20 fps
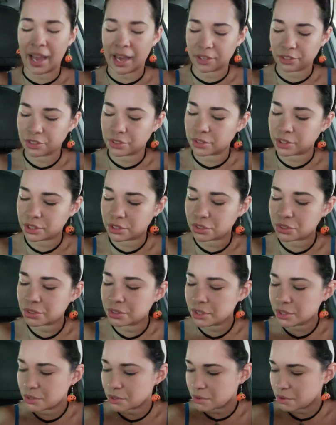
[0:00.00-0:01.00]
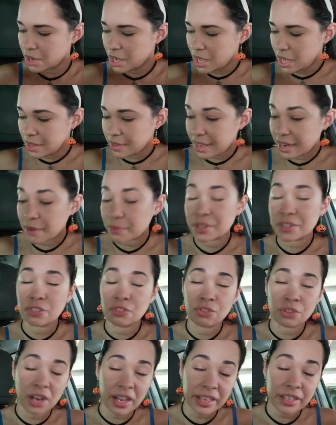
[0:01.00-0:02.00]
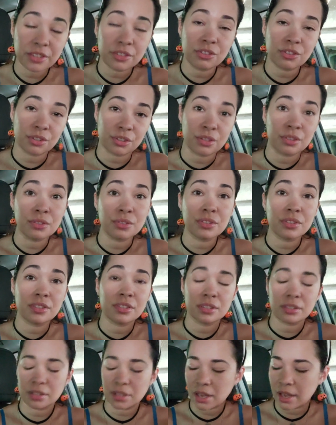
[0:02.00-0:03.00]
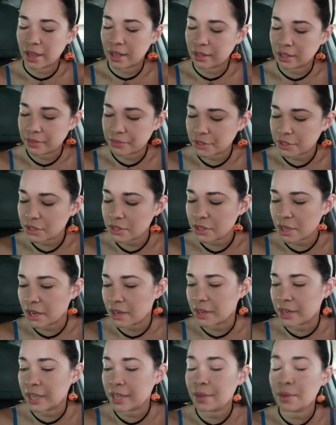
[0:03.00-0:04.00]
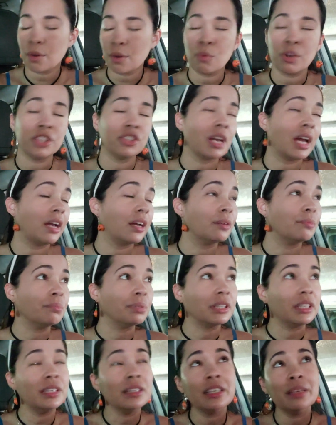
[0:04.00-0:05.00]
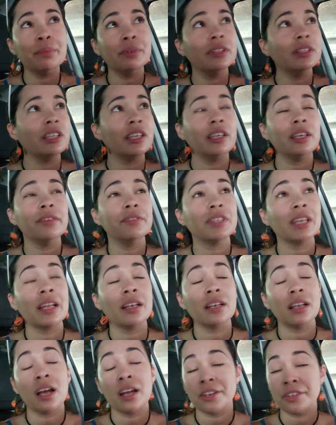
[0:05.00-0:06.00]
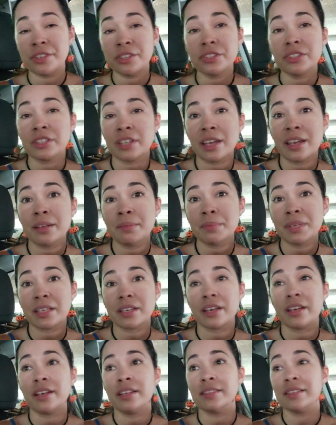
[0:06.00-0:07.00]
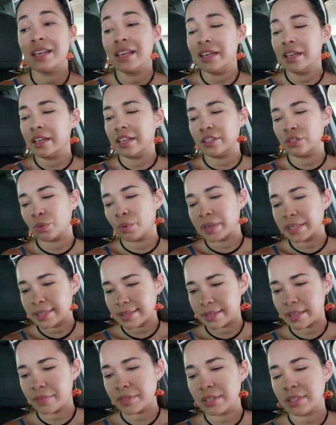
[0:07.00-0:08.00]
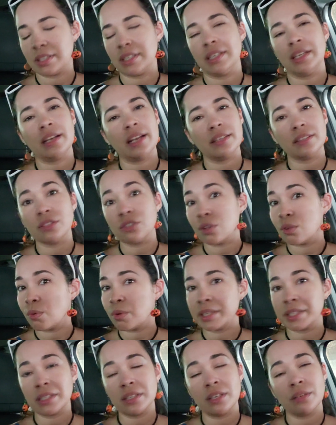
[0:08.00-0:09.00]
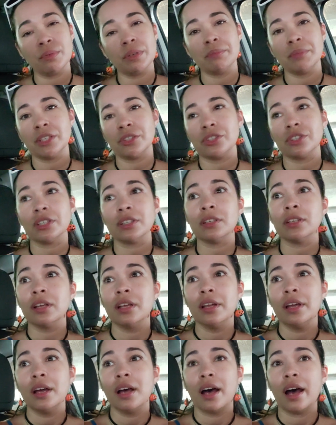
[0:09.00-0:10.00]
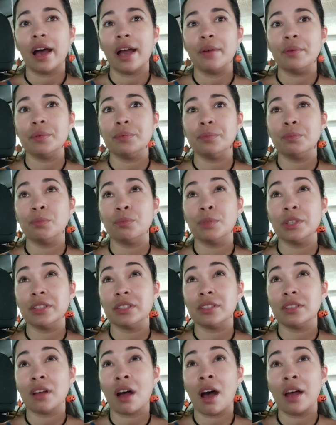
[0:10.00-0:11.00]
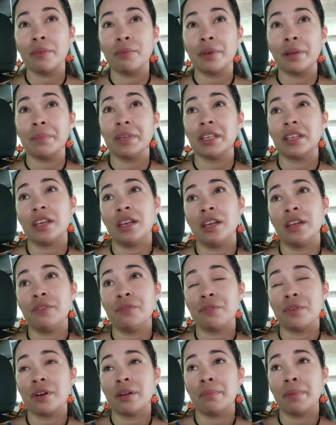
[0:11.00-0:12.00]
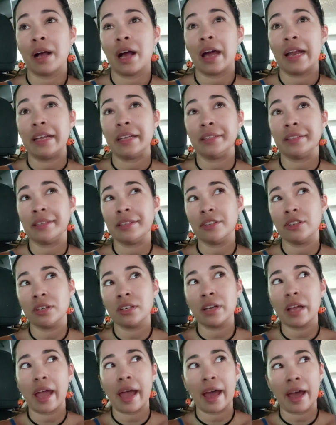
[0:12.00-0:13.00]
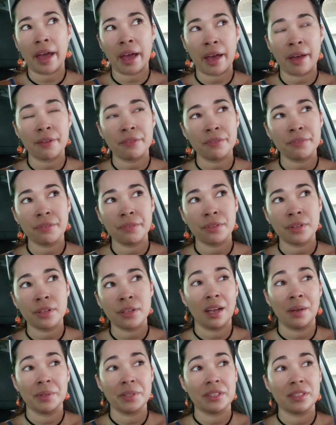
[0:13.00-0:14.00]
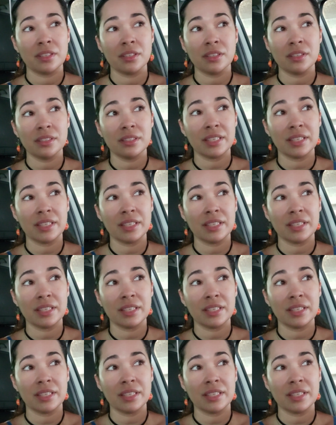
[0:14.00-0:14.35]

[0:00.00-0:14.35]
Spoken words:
actually true, that it was drug-induced liver scarring, which I completely believed and understand because in 2017, I still wasn't in remission. I was on Remicade for about a year and a half. I was still